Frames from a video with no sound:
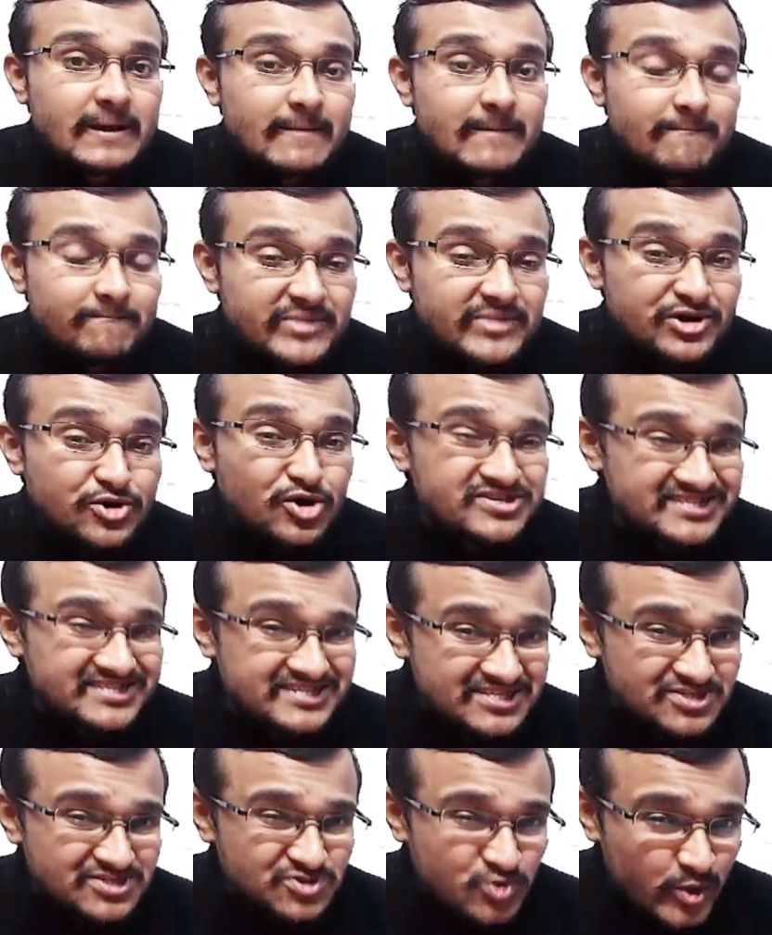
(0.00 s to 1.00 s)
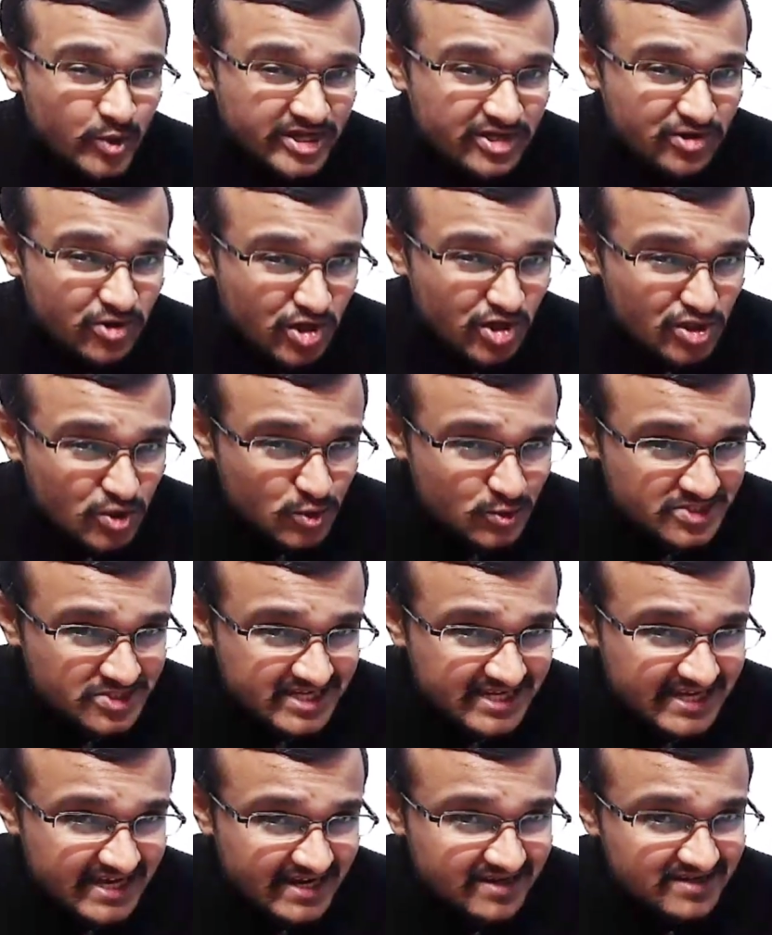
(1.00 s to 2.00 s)
Because it is going on
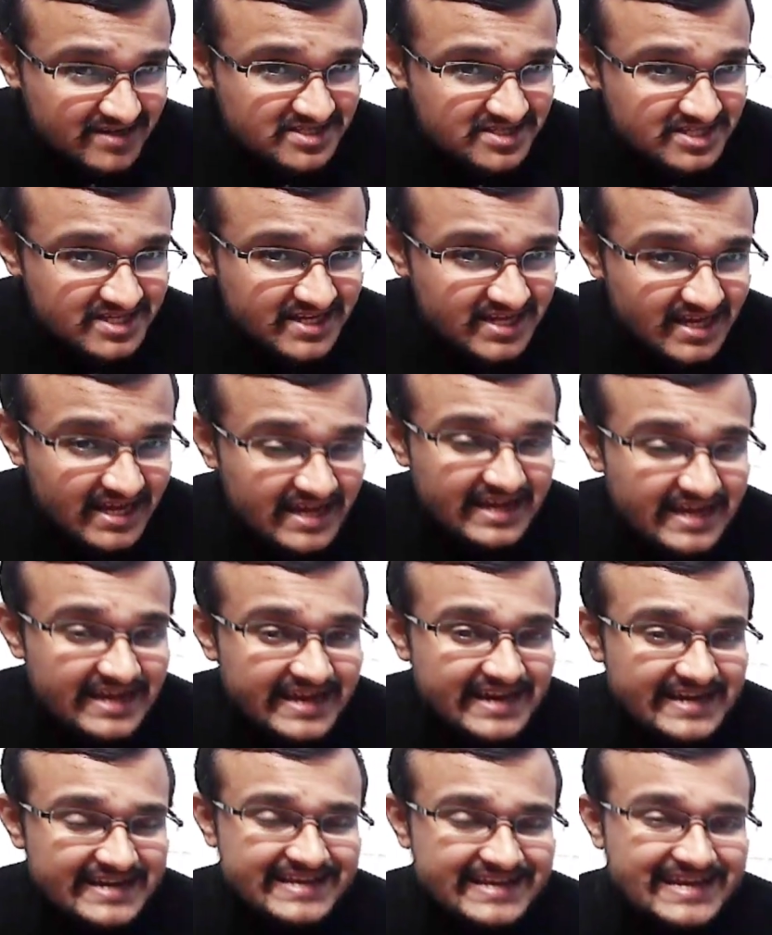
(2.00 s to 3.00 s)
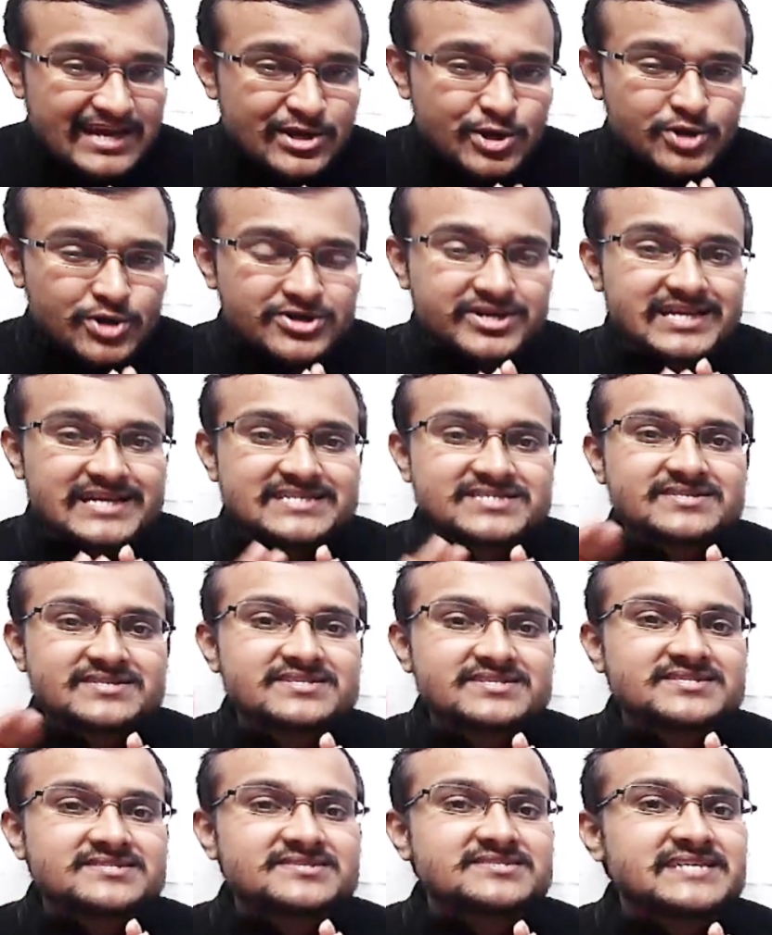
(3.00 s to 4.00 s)
losing energy, it cannot trace the
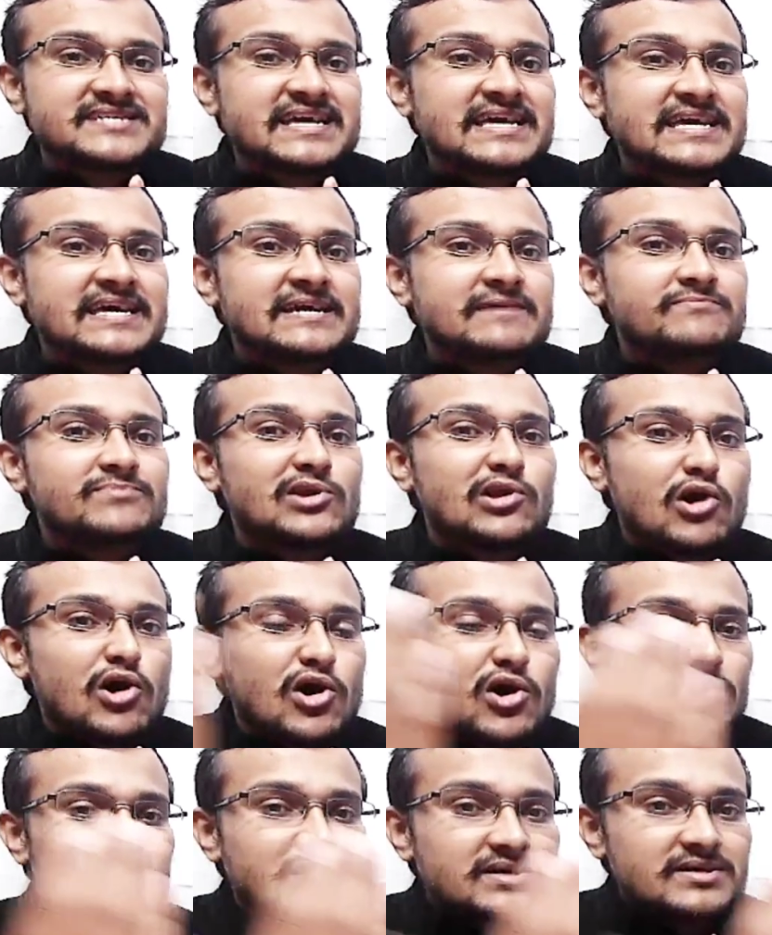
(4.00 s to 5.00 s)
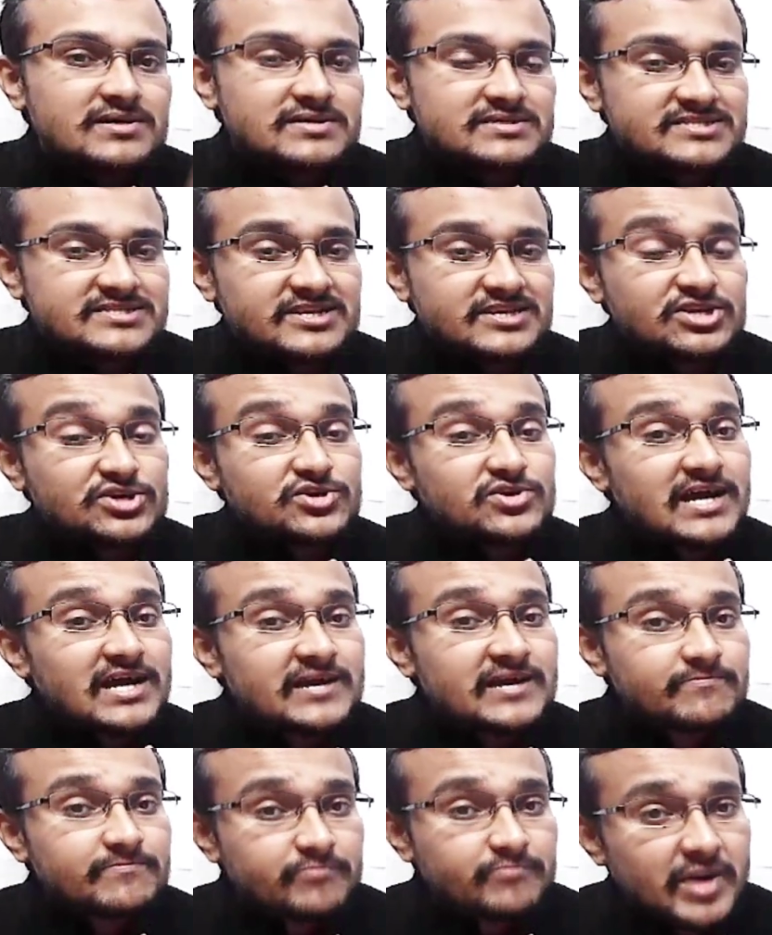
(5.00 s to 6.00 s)
same long
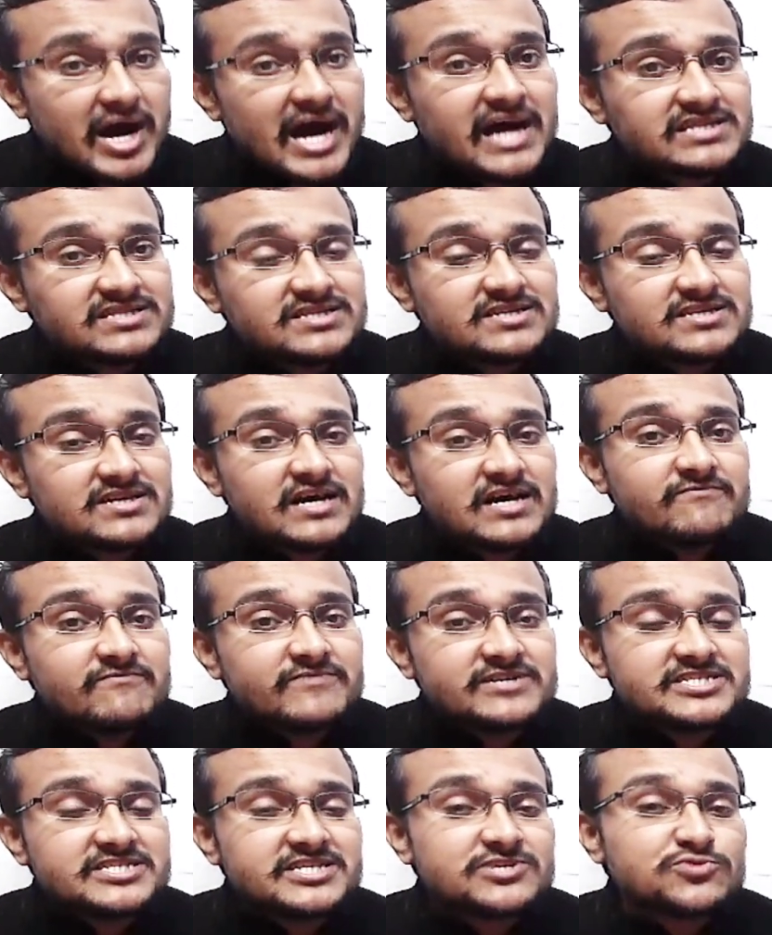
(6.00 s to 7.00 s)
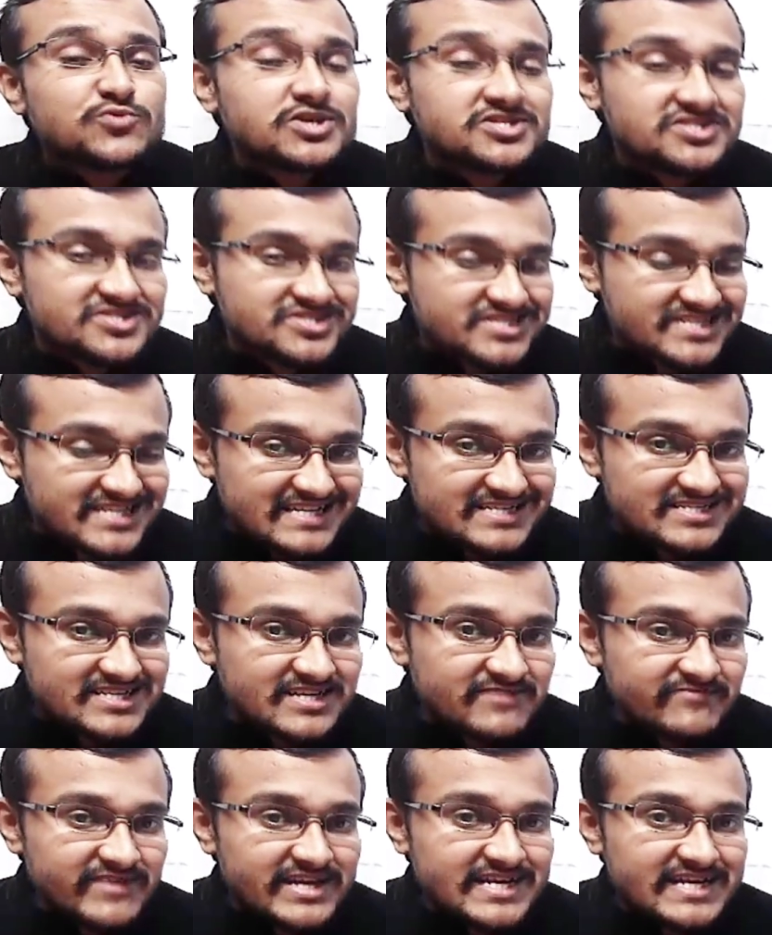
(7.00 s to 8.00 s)
circular path which it was
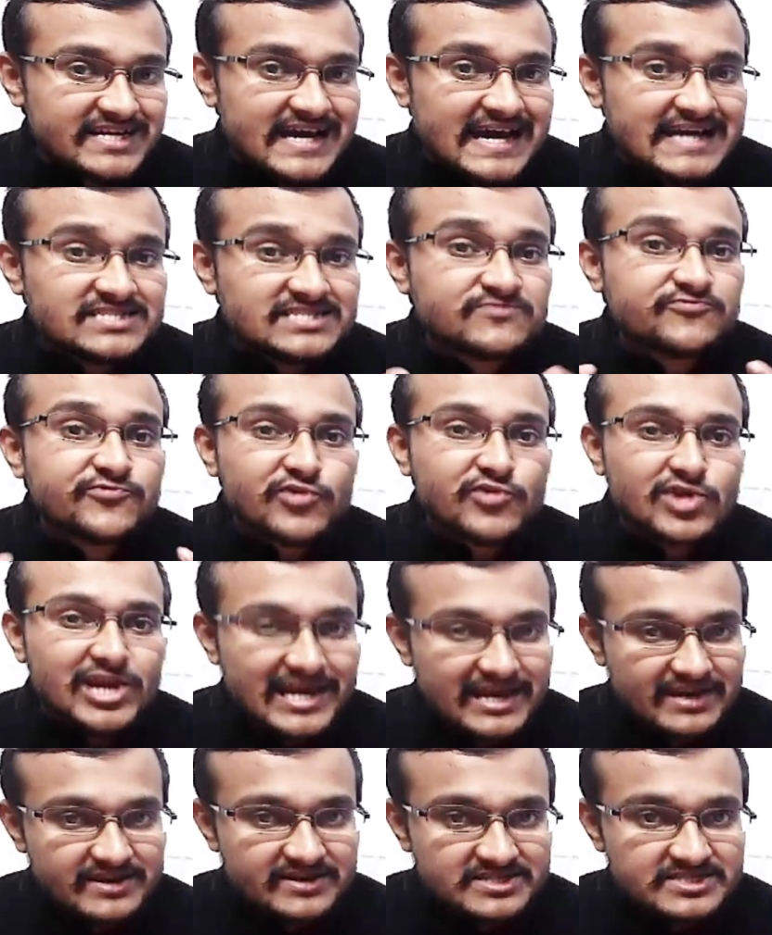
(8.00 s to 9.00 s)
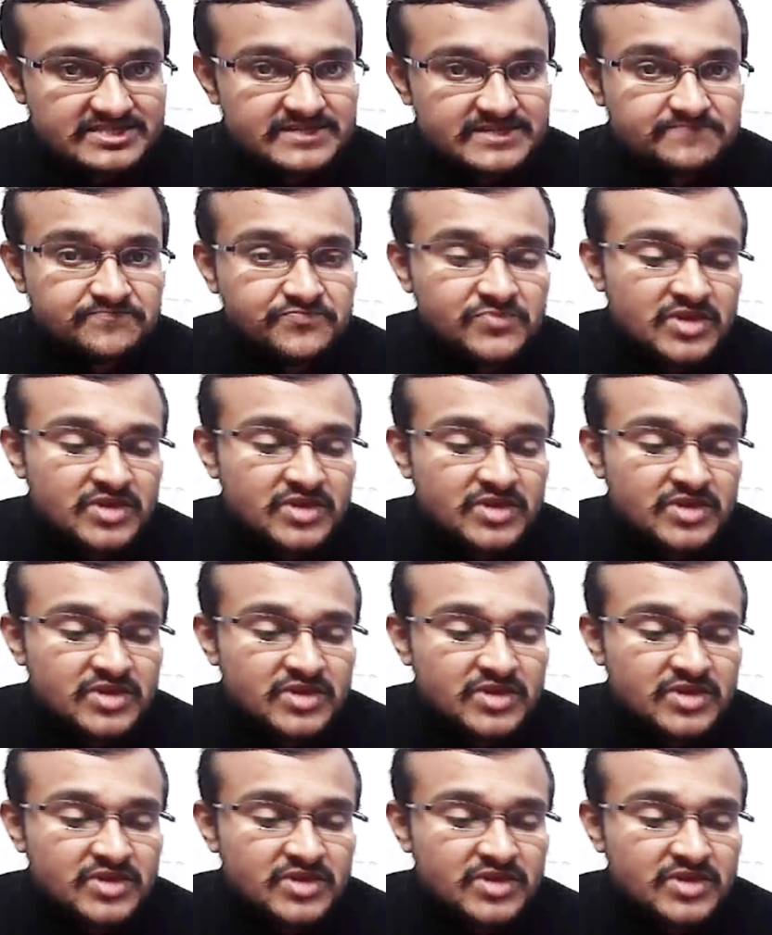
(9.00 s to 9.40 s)
tracing when it has full energy.